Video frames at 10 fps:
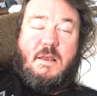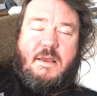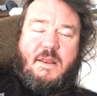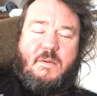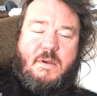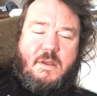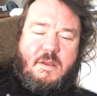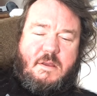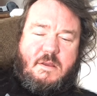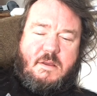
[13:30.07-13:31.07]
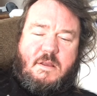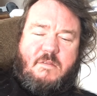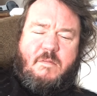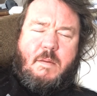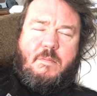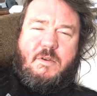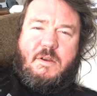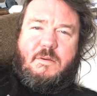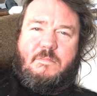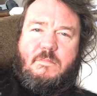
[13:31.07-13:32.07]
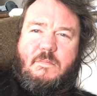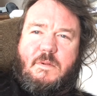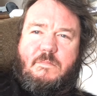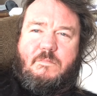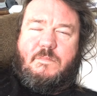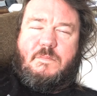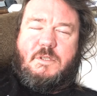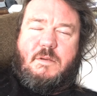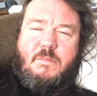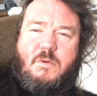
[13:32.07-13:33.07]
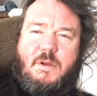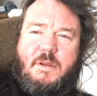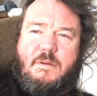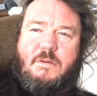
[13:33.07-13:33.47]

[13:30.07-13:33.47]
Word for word: Anyway, I'll remember at some point